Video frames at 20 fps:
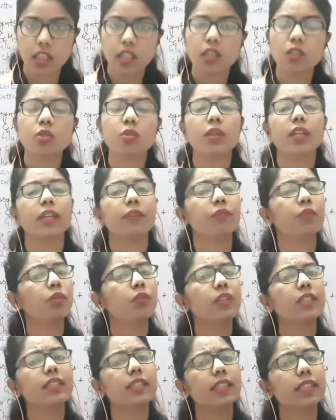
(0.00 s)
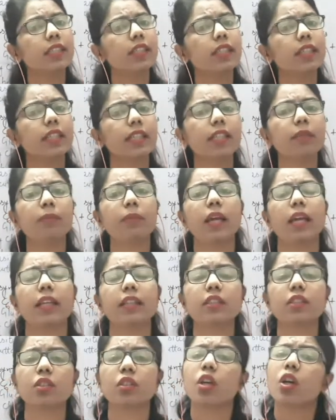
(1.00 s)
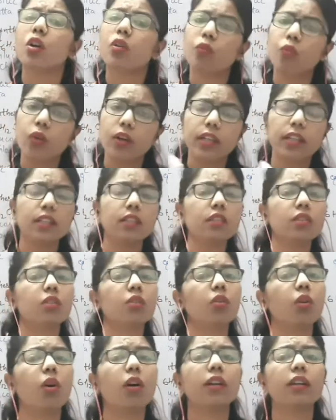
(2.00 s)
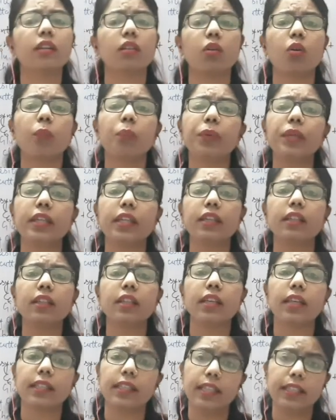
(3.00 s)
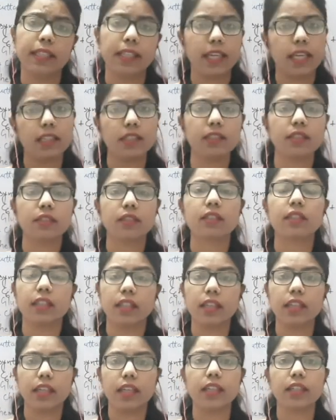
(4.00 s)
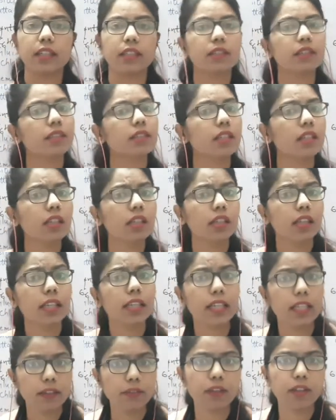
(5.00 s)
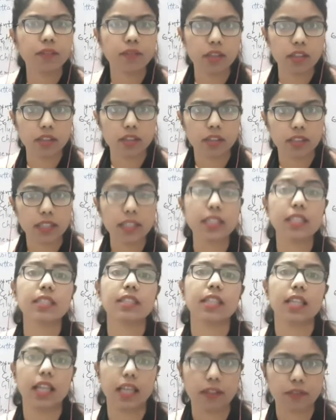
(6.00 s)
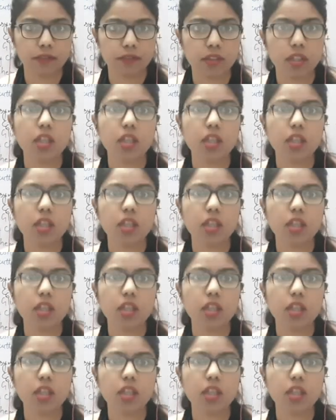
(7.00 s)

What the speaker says: So if you will see the green plants, what is your opinion? That yes, it is the living one, it is alive.